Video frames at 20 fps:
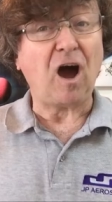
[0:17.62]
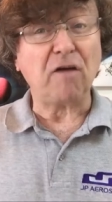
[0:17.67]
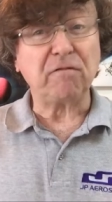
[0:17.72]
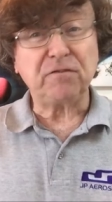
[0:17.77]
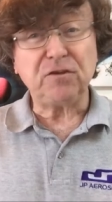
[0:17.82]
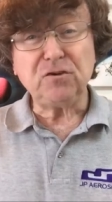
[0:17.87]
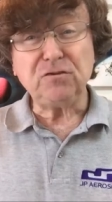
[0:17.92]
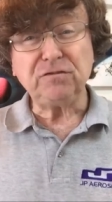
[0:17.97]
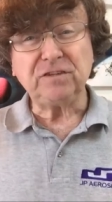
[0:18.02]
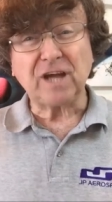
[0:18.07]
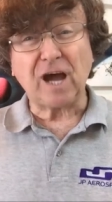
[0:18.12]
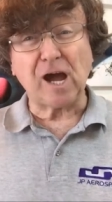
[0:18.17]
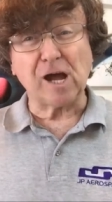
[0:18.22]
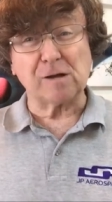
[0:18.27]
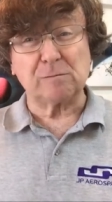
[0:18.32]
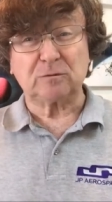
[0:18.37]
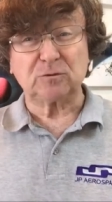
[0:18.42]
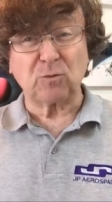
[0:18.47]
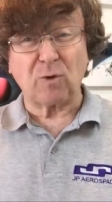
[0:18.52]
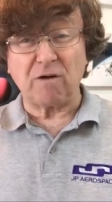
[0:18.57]
A few
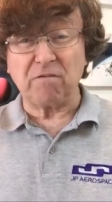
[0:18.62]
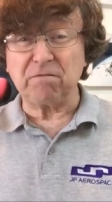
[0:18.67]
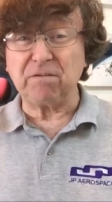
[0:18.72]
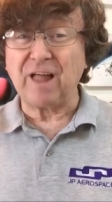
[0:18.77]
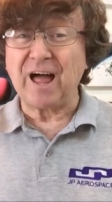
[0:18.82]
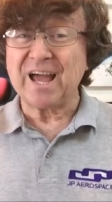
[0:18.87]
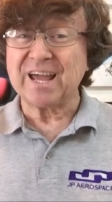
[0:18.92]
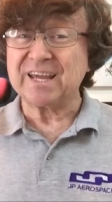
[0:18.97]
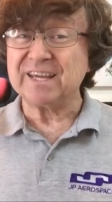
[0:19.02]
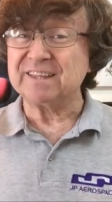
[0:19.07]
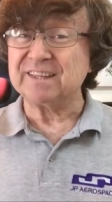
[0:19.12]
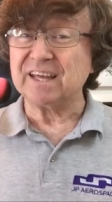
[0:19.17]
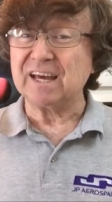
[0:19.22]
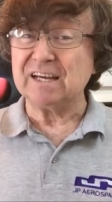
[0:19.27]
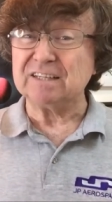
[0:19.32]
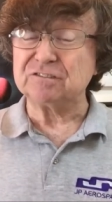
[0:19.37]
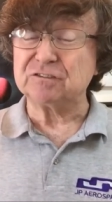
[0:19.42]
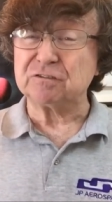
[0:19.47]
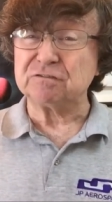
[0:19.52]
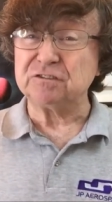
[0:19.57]
times while flying at the
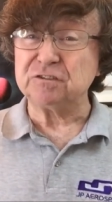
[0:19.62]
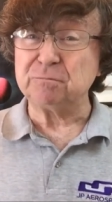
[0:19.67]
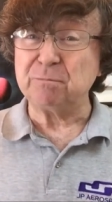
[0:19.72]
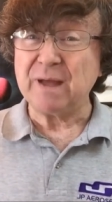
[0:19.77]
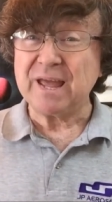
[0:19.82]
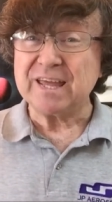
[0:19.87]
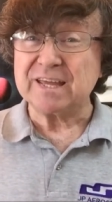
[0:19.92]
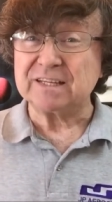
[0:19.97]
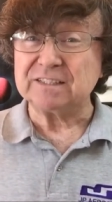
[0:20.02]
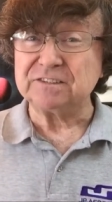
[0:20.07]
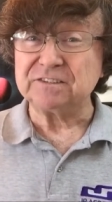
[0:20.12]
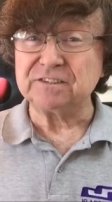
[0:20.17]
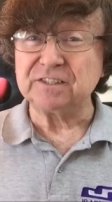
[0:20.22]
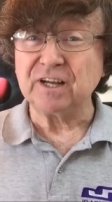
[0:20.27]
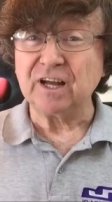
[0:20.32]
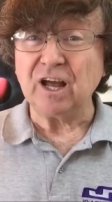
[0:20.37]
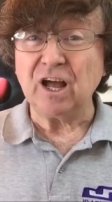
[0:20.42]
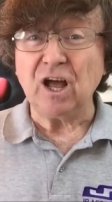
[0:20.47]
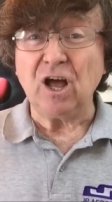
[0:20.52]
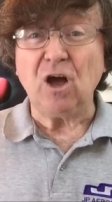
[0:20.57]
edge of space,
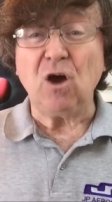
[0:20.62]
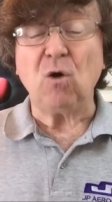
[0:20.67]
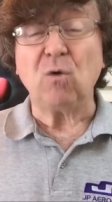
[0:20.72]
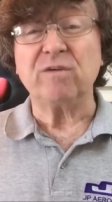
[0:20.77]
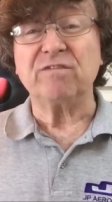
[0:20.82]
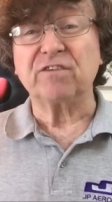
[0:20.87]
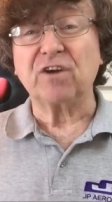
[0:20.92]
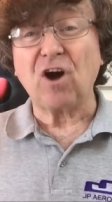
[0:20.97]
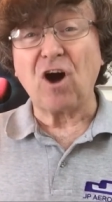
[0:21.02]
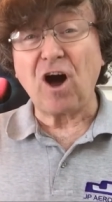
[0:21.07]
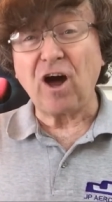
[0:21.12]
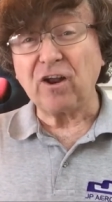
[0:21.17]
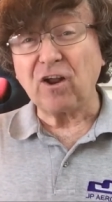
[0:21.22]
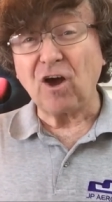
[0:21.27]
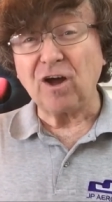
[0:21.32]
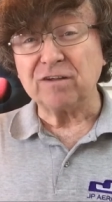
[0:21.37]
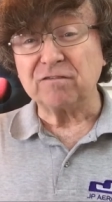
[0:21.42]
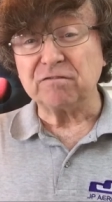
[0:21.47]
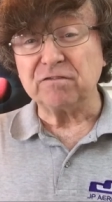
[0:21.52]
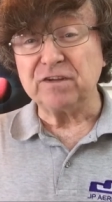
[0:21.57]
we've caught
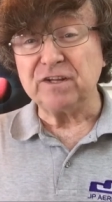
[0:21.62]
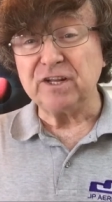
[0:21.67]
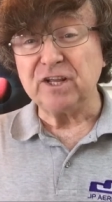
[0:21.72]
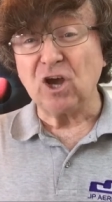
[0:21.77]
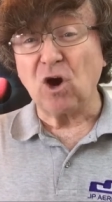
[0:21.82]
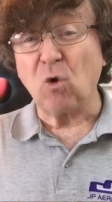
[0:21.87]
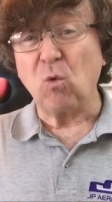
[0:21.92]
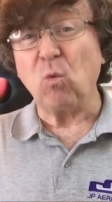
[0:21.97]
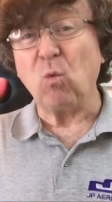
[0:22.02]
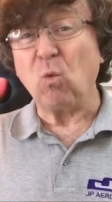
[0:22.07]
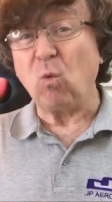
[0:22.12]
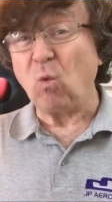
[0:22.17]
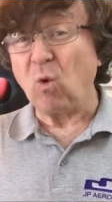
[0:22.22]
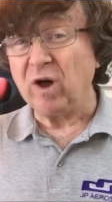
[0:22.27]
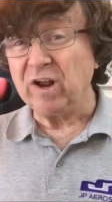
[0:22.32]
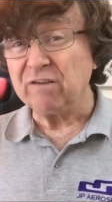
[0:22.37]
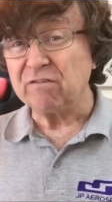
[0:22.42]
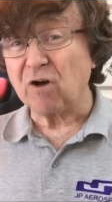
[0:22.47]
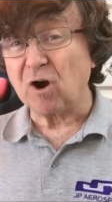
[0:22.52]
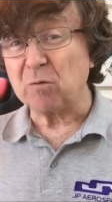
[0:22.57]
on video
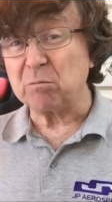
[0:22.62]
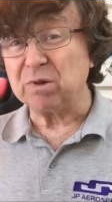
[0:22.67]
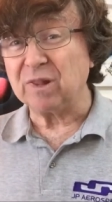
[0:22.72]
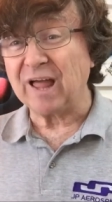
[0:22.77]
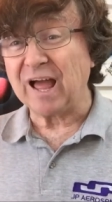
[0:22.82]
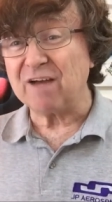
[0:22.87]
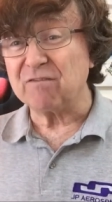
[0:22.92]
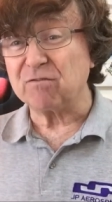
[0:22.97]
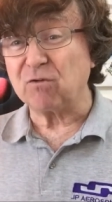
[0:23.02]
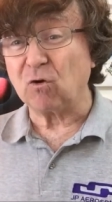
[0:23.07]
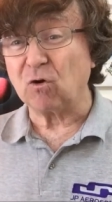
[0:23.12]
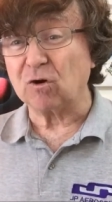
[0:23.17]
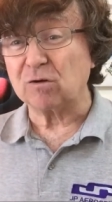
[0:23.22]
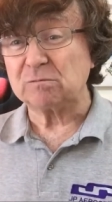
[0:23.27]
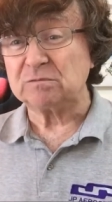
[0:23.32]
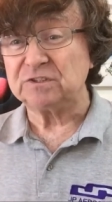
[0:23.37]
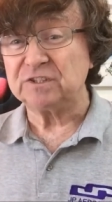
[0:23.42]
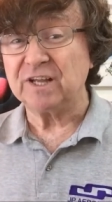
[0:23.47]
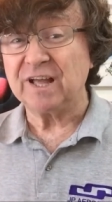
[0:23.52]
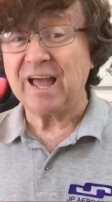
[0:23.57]
one of our
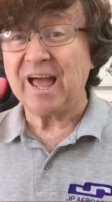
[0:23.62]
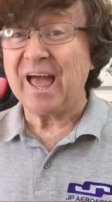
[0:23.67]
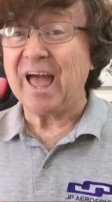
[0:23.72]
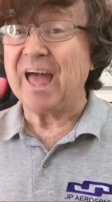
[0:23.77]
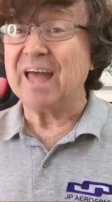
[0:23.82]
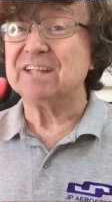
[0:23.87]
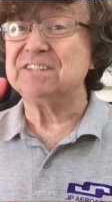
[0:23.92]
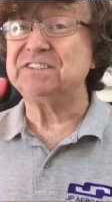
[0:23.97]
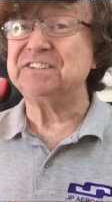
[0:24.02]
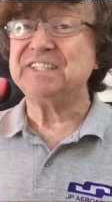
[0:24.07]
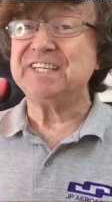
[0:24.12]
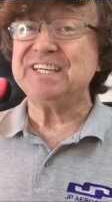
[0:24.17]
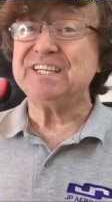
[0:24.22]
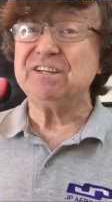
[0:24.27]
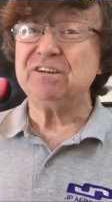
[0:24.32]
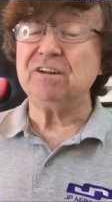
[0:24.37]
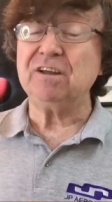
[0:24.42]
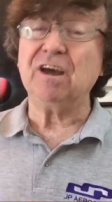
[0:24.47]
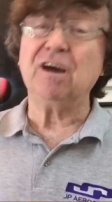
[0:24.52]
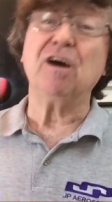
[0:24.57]
platforms
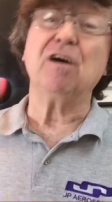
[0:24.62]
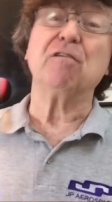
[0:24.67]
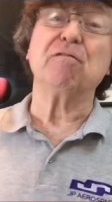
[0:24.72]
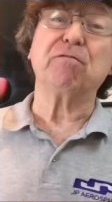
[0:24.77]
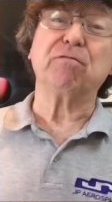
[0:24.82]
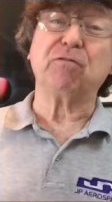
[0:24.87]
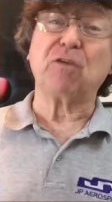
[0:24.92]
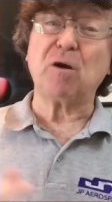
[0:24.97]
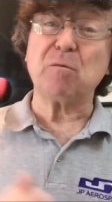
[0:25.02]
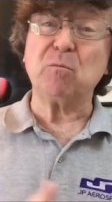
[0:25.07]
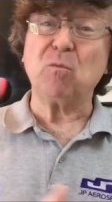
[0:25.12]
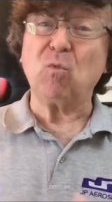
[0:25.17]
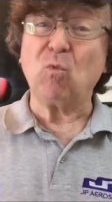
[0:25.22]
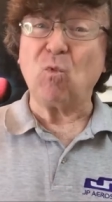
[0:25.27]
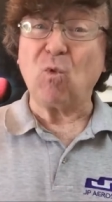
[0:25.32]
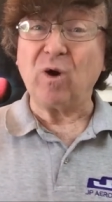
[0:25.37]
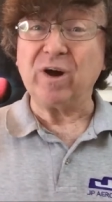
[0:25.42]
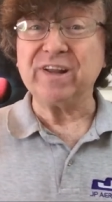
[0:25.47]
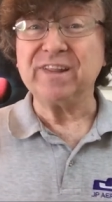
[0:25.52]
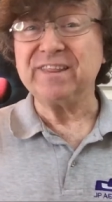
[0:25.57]
seen from
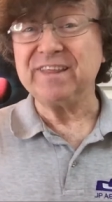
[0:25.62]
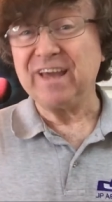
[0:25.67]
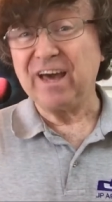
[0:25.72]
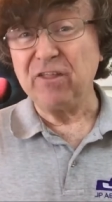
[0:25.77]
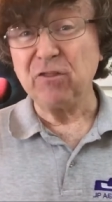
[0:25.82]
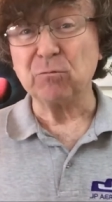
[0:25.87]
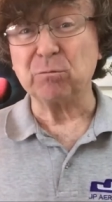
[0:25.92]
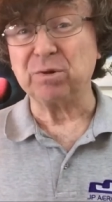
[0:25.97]
one of the other